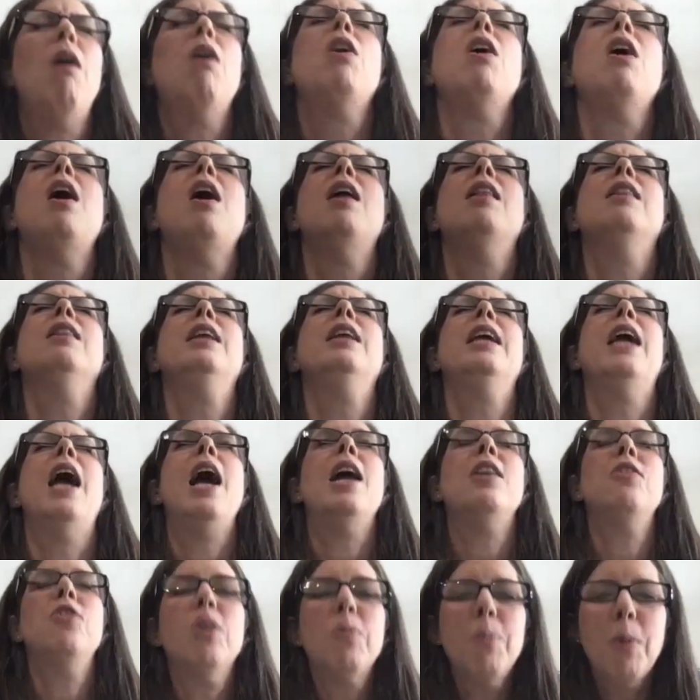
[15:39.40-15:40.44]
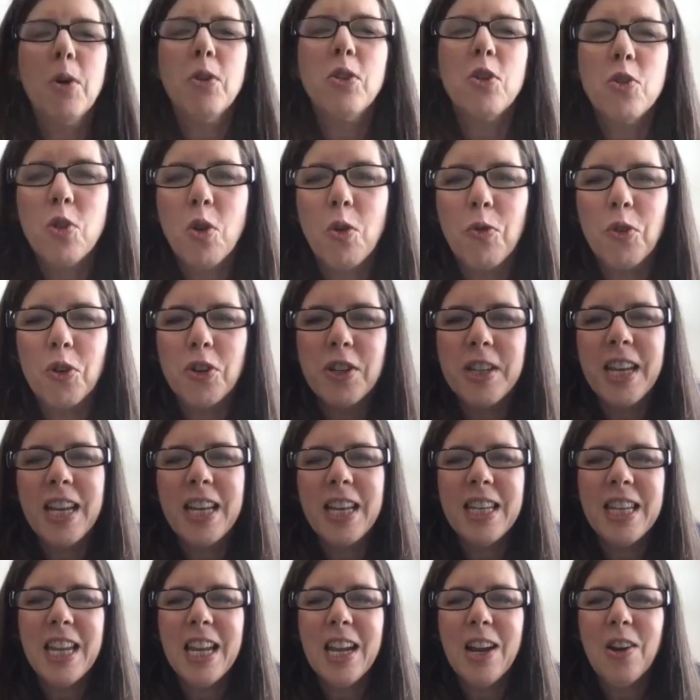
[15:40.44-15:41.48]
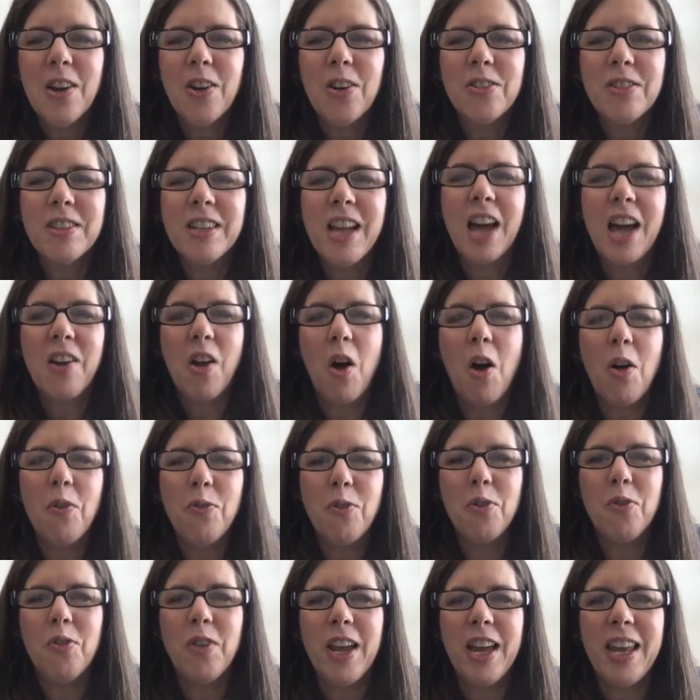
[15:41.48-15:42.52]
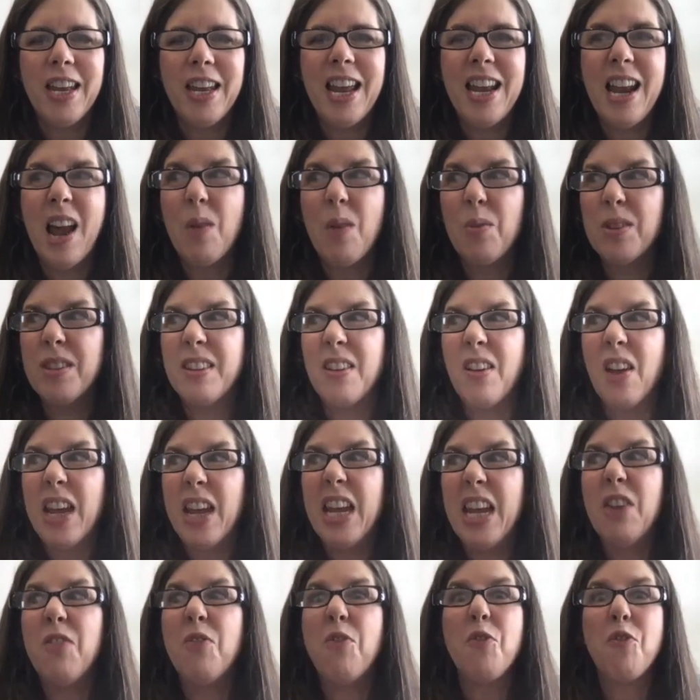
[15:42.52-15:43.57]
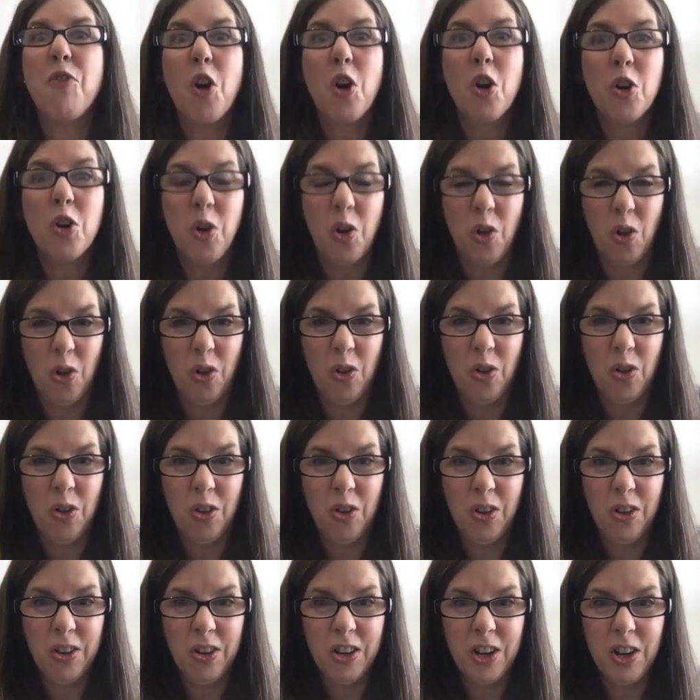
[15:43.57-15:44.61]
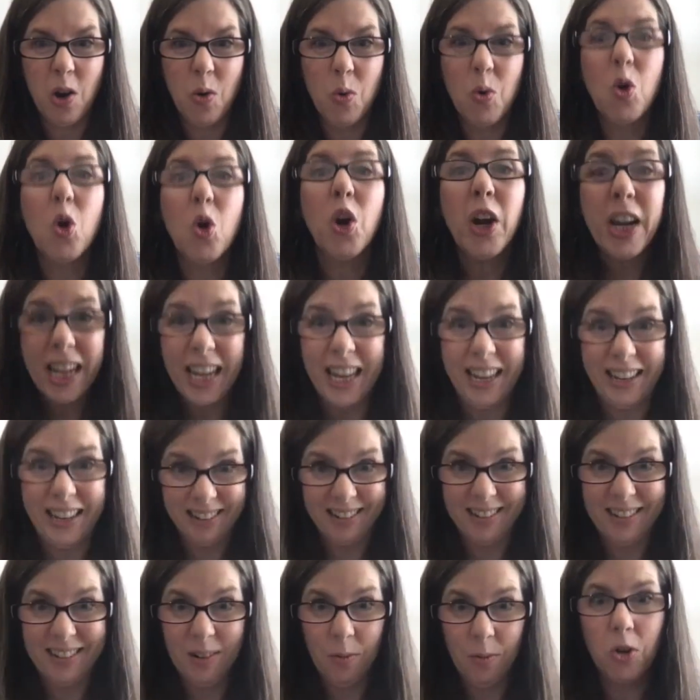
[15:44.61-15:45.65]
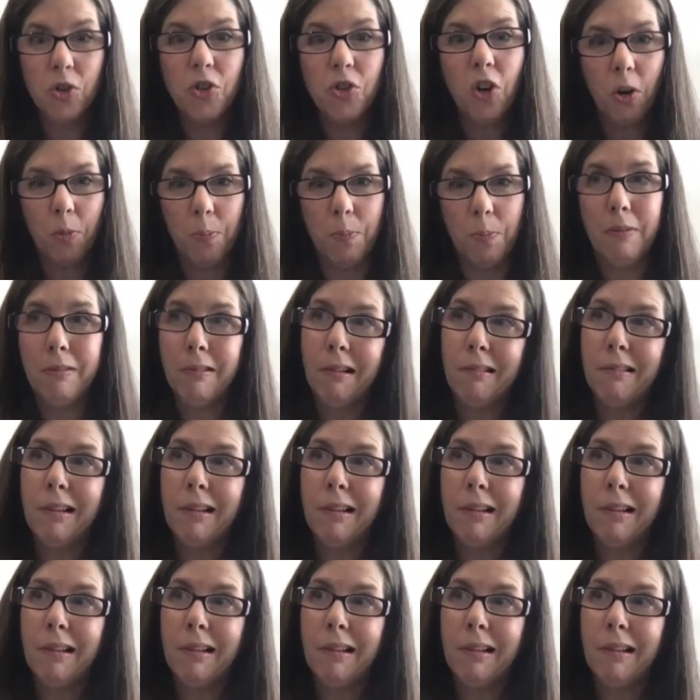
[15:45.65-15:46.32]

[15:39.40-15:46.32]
golly, I took birth control for 10 years, got off of it, and I was infertile. Crickets were chirping,